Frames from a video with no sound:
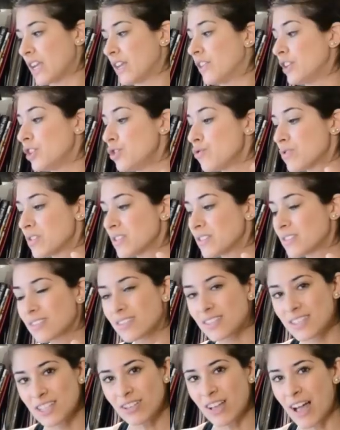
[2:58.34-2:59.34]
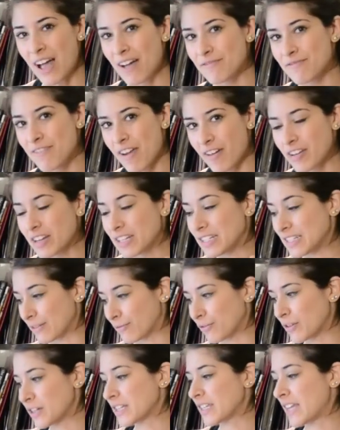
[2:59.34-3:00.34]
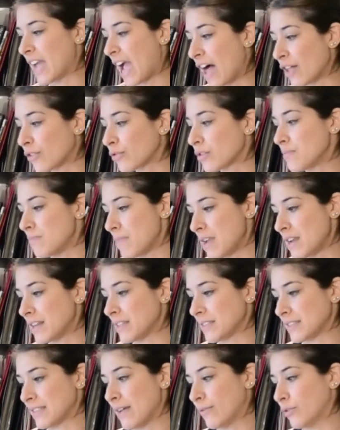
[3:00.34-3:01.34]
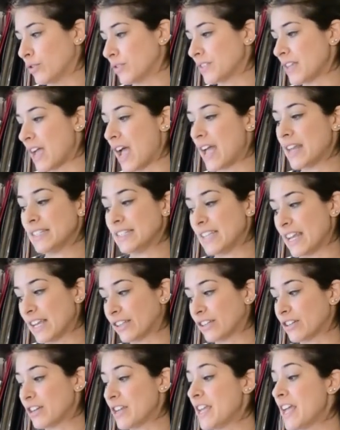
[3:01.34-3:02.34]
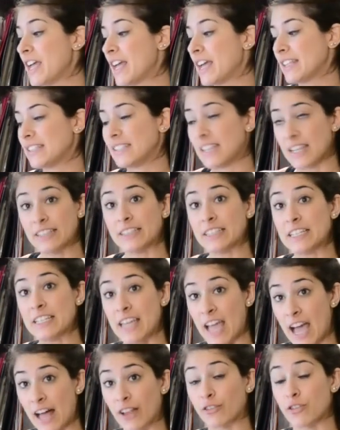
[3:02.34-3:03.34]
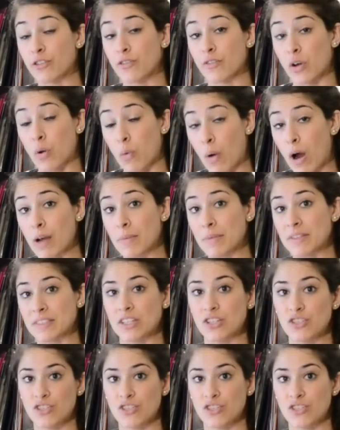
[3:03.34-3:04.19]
then you can still have very different calorie maintenance levels and daily calorie requirements in